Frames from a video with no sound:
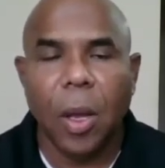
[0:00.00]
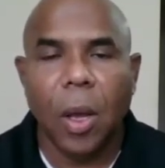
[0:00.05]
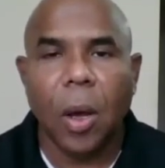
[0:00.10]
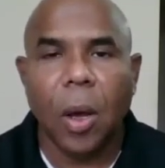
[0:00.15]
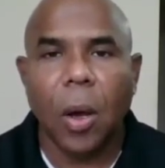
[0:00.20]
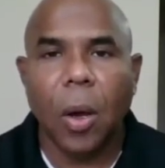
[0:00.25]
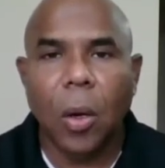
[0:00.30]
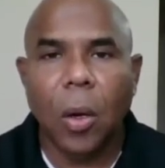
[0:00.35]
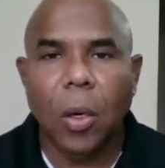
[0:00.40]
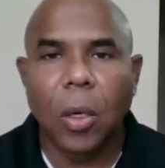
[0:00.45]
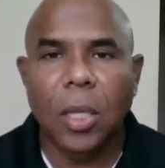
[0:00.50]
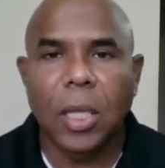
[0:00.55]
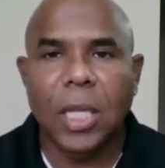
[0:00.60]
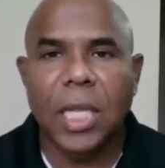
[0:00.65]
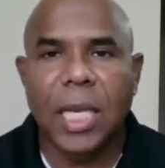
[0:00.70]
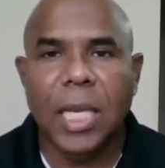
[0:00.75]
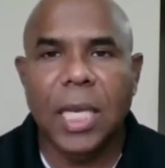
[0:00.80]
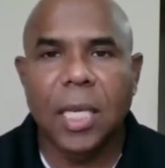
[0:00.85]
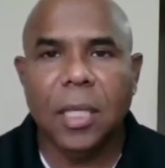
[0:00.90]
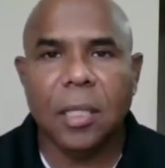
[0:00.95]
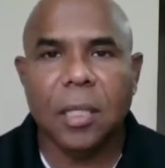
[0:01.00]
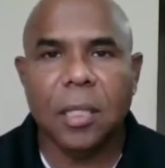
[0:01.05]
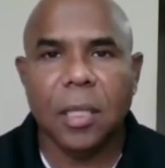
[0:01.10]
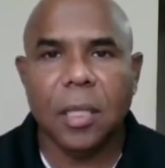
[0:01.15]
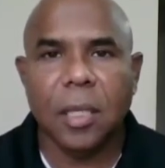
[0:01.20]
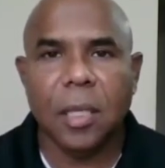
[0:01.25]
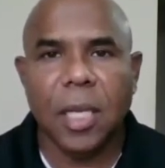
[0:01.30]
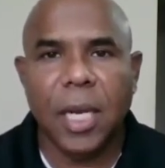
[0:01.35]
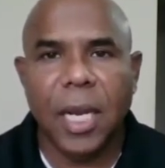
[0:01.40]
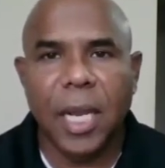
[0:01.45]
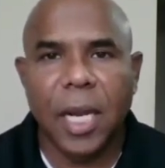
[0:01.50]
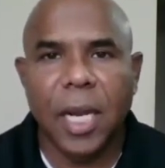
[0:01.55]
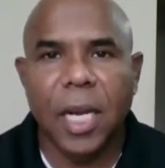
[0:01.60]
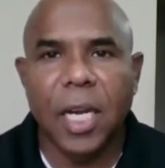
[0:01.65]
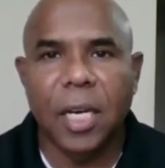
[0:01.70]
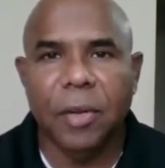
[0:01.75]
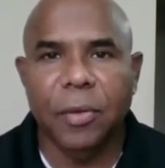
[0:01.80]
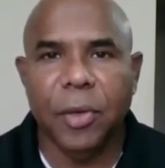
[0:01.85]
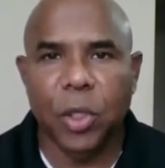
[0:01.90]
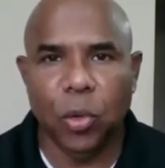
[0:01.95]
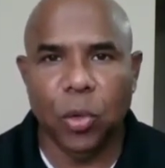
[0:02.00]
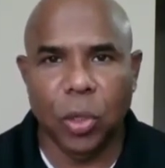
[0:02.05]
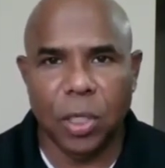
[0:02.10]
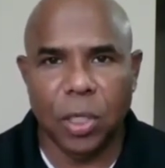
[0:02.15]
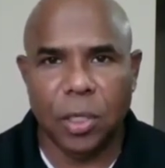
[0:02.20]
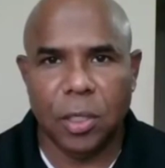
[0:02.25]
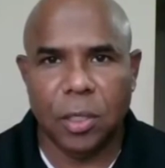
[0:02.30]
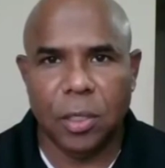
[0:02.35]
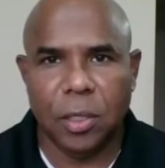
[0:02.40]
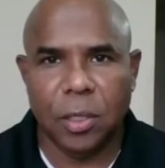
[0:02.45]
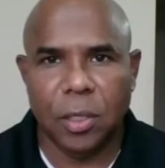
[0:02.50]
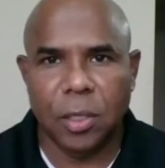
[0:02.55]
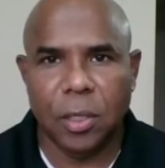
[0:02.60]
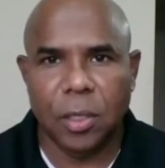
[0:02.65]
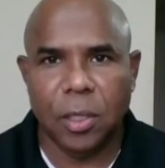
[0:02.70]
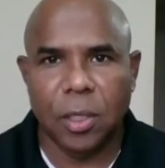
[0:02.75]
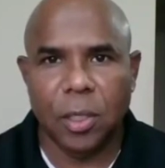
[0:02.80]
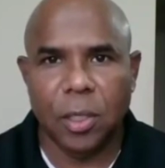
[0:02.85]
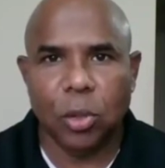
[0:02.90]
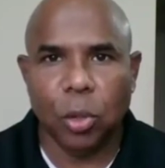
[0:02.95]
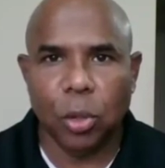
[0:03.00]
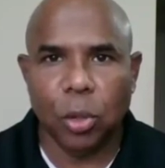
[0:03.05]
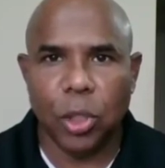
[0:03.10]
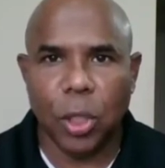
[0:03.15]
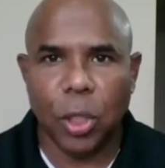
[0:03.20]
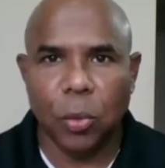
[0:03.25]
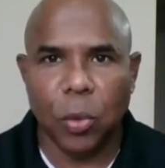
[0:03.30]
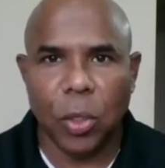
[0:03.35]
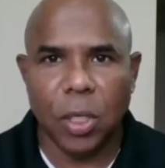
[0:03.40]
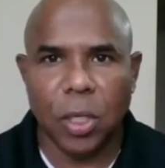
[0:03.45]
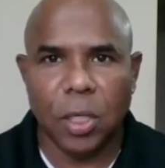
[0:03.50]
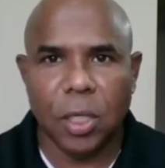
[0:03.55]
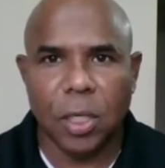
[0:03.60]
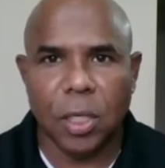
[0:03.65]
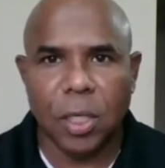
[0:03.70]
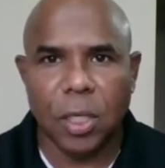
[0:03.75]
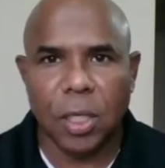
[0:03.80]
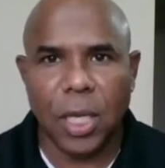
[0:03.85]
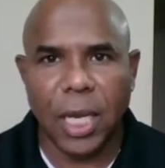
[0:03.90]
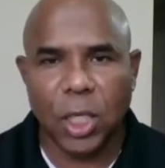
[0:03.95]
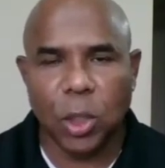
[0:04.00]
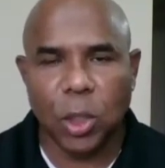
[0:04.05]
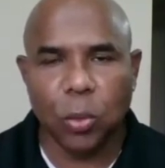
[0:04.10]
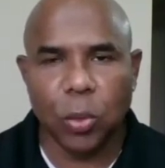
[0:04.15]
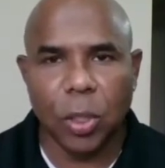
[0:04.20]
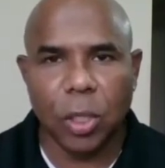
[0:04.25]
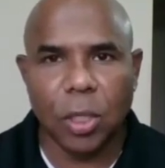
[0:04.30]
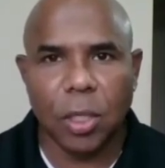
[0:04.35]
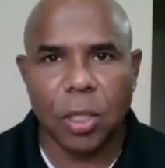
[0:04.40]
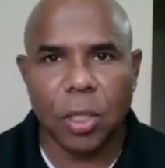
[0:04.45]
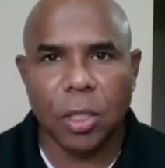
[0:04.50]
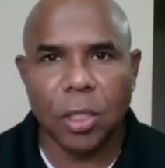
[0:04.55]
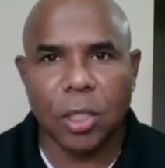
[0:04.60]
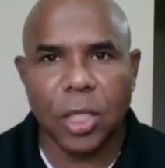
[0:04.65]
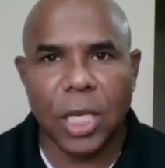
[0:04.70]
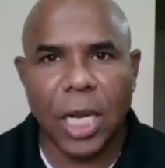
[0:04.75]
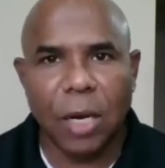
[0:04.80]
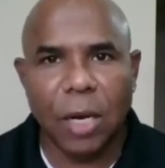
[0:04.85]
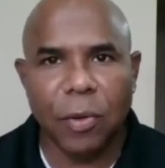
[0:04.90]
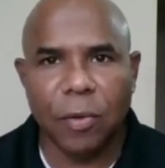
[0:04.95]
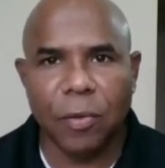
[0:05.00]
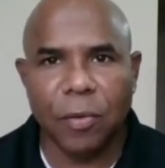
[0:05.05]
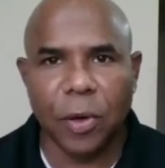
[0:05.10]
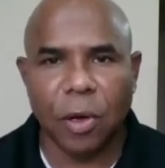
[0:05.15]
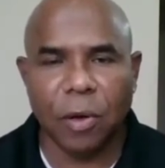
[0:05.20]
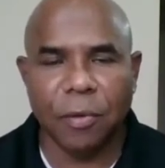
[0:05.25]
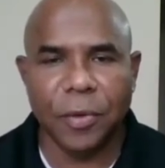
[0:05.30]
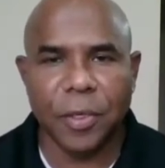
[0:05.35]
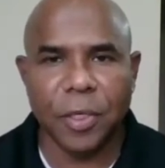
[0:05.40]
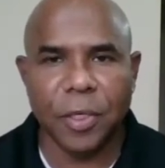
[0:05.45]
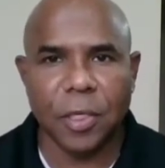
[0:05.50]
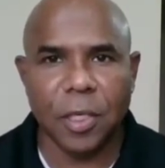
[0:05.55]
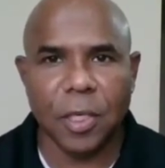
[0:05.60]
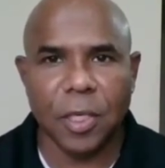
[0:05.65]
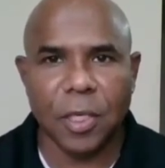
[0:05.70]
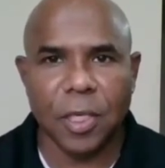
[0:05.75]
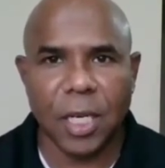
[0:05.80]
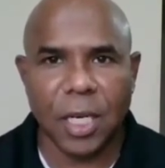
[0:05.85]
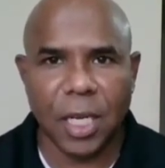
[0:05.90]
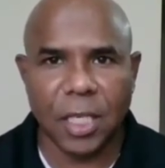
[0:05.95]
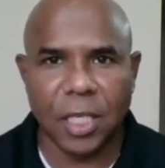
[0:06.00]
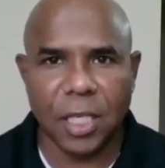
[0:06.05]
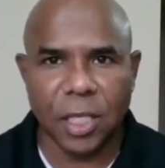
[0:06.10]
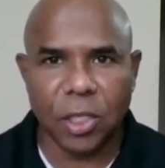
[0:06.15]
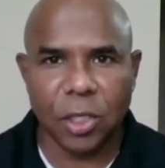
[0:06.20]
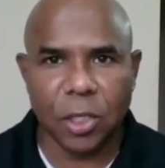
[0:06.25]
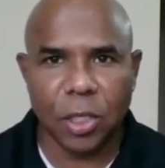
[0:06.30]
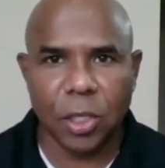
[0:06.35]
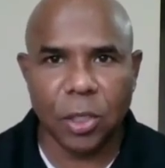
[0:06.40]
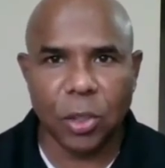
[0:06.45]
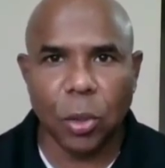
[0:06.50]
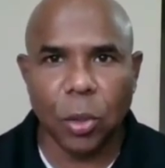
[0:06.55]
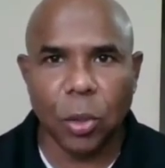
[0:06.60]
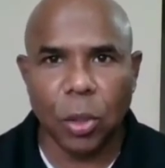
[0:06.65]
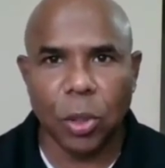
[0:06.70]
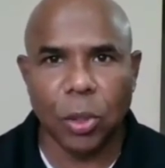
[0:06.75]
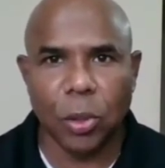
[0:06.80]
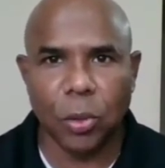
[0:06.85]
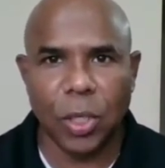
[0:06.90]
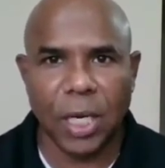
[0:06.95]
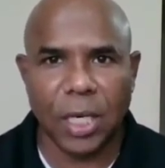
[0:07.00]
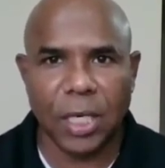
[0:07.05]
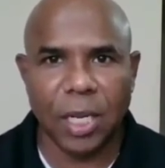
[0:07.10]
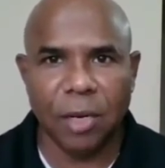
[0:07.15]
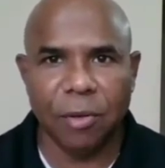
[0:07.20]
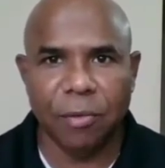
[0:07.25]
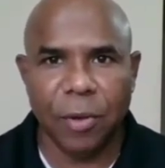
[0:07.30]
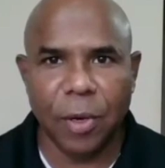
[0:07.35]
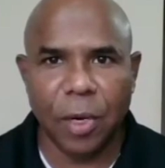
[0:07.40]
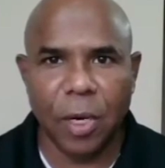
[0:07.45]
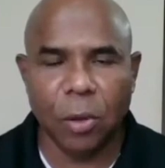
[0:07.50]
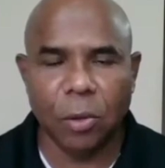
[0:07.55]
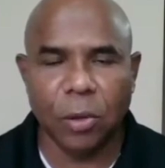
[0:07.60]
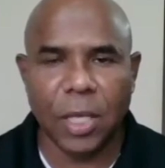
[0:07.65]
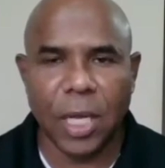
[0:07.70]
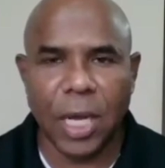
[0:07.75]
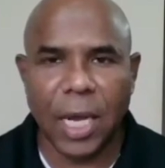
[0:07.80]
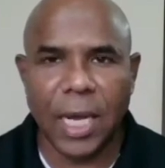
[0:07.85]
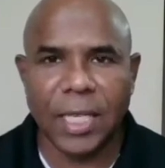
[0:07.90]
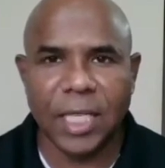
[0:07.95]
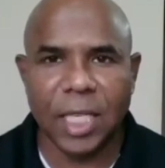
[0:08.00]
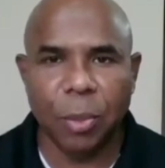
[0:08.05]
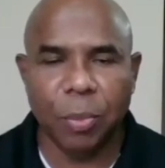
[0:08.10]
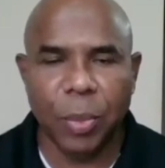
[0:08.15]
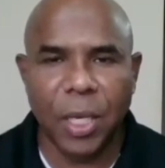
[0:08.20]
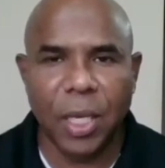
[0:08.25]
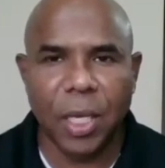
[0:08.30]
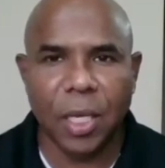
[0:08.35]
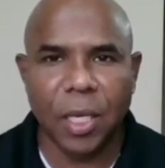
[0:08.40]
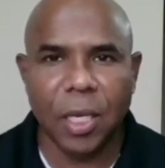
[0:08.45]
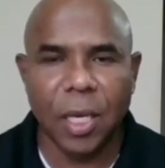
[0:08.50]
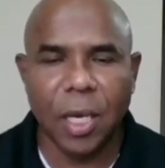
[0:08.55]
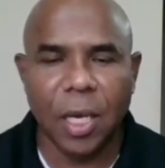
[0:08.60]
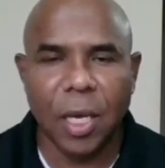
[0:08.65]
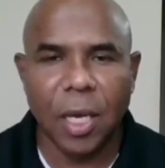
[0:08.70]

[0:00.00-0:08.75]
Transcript: All these three individuals, social worker, caseworker, child welfare officer that I just told you that can fill out the ICP,